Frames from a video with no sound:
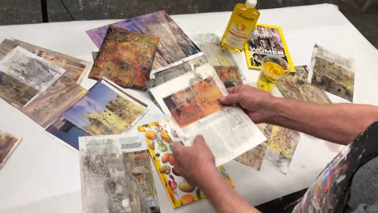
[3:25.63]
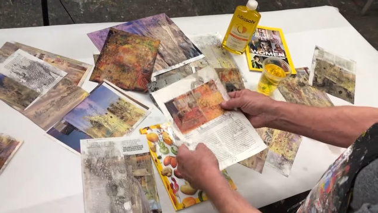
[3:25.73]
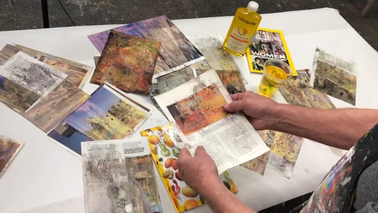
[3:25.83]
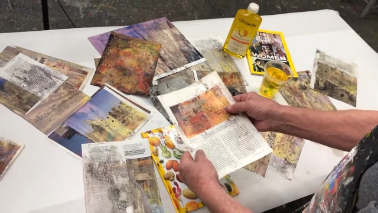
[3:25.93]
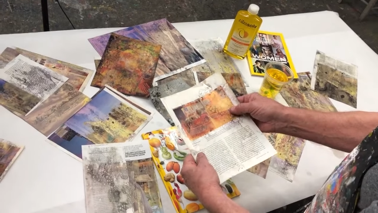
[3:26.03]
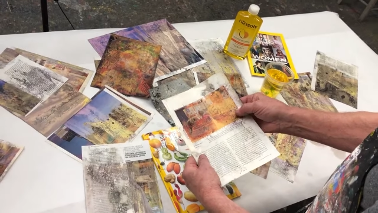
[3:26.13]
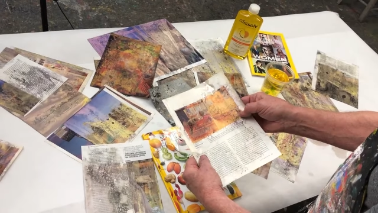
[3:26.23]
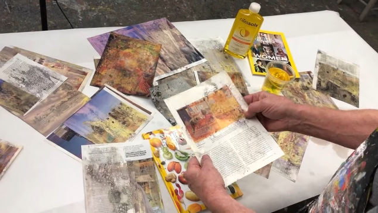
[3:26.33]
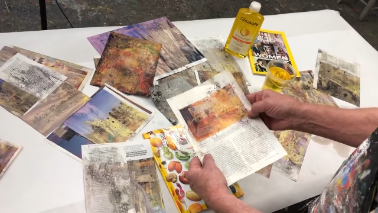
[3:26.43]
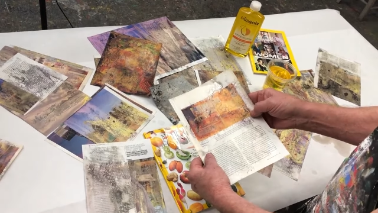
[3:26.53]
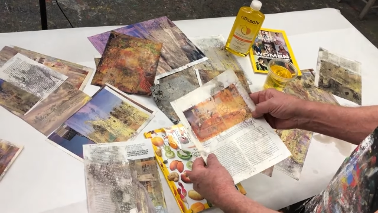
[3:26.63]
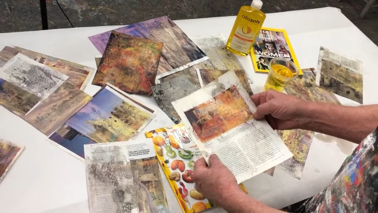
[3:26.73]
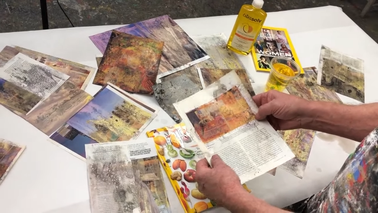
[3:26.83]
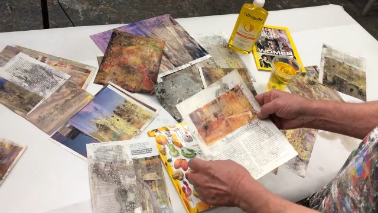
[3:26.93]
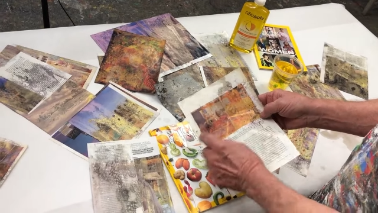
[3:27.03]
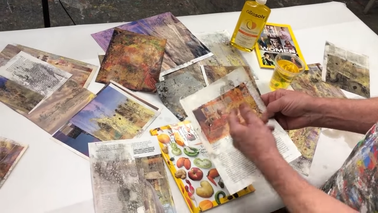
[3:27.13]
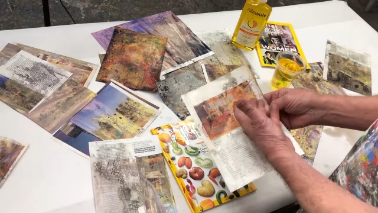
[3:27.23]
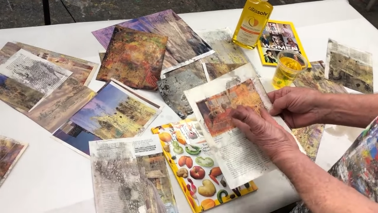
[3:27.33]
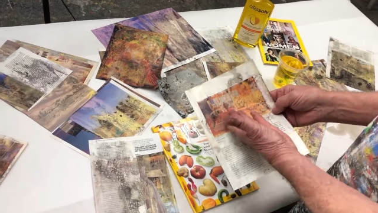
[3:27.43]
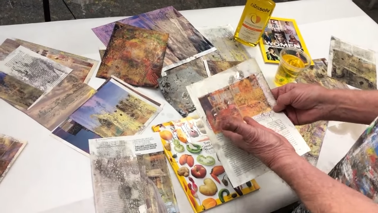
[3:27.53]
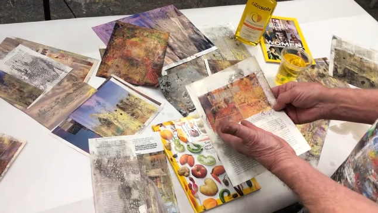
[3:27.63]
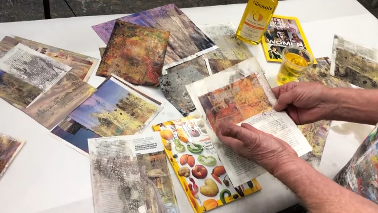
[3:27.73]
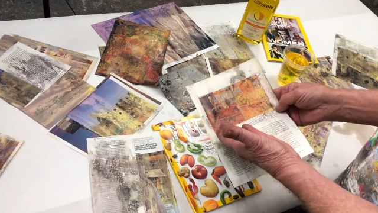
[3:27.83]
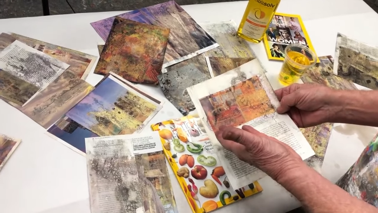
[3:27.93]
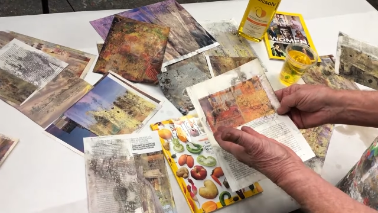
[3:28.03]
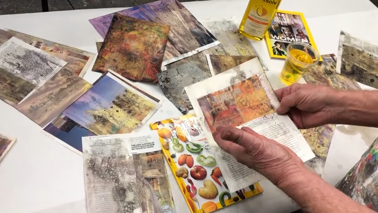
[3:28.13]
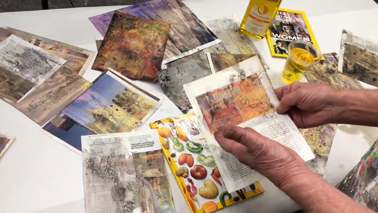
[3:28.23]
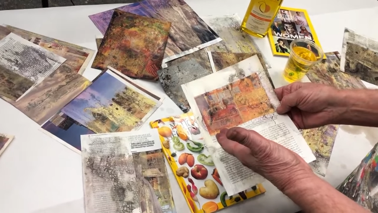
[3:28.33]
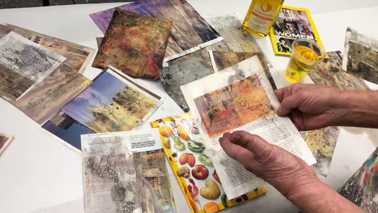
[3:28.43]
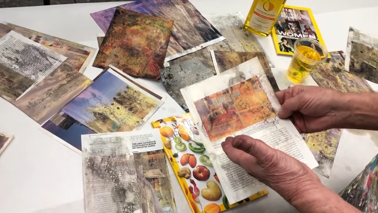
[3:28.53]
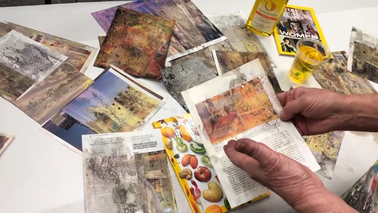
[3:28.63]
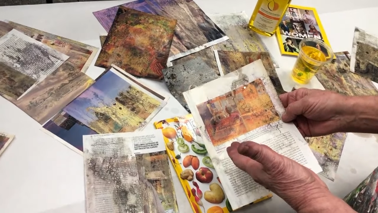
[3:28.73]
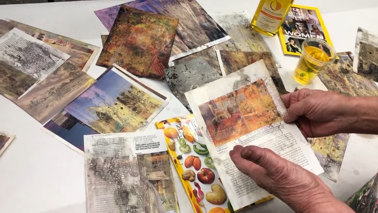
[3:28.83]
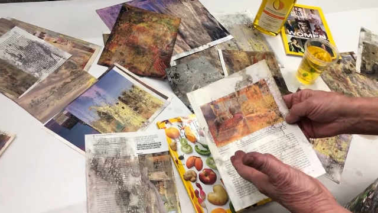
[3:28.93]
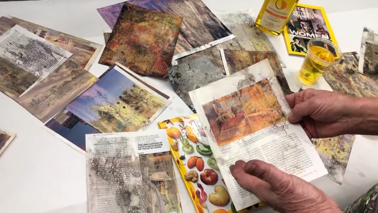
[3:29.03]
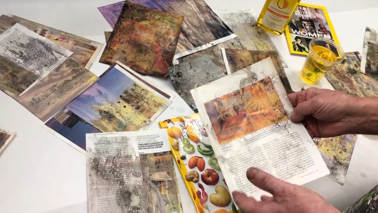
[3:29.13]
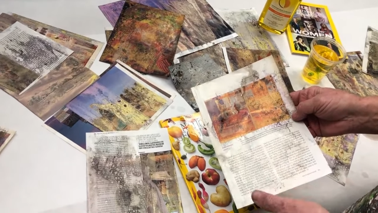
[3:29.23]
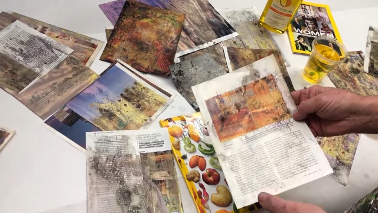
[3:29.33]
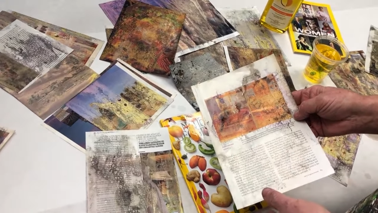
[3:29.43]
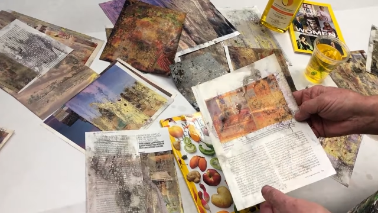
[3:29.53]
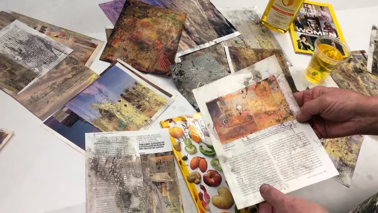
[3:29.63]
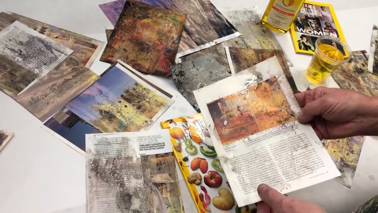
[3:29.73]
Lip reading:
No face is visible, so there are no lips to read.